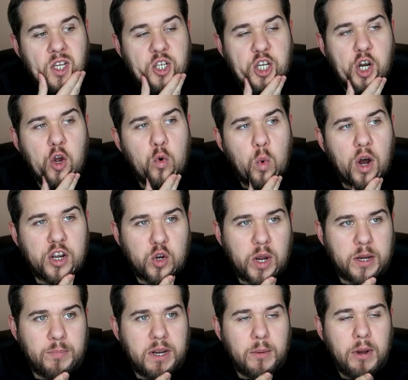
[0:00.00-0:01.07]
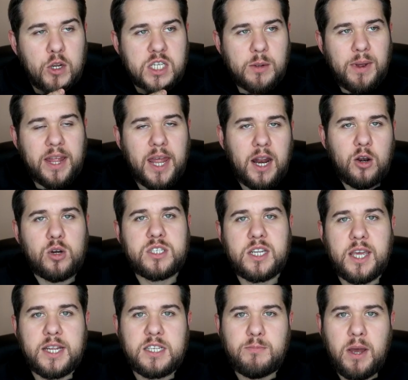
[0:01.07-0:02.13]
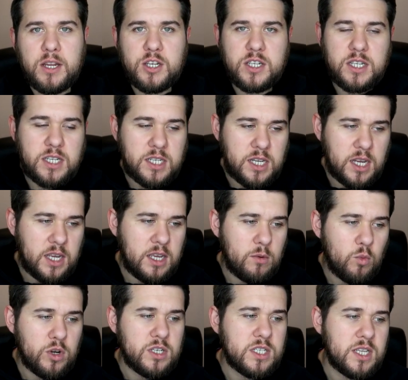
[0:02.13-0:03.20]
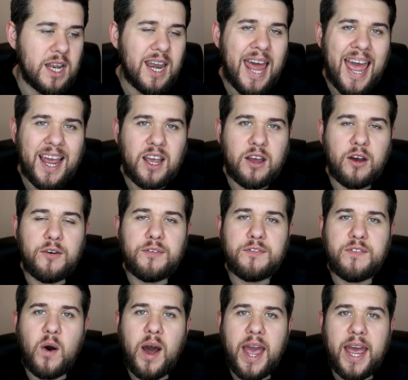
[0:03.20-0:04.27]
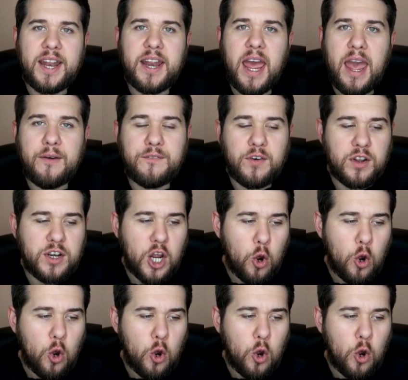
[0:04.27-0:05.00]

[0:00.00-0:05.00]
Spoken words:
Do you know what annoyed me the most about that loss against Manchester City was the lack of fight and effort.